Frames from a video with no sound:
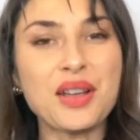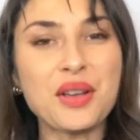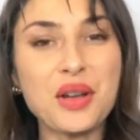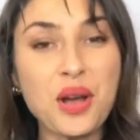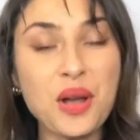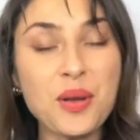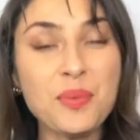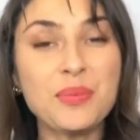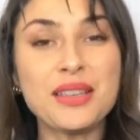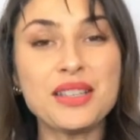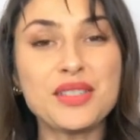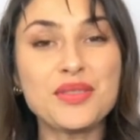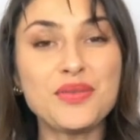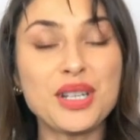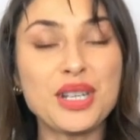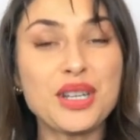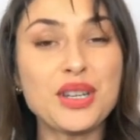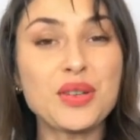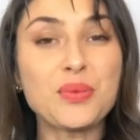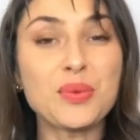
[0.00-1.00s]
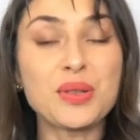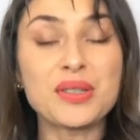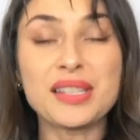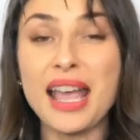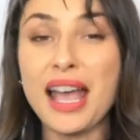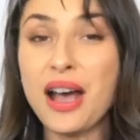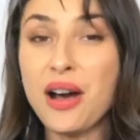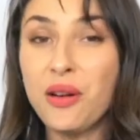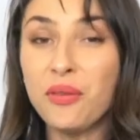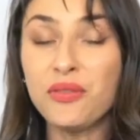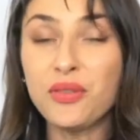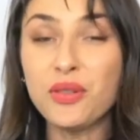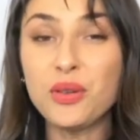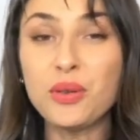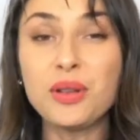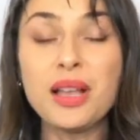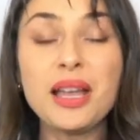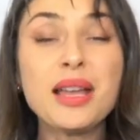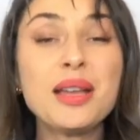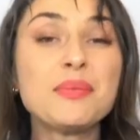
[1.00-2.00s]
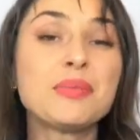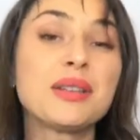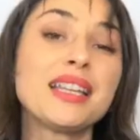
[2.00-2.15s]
I hope this video was helpful.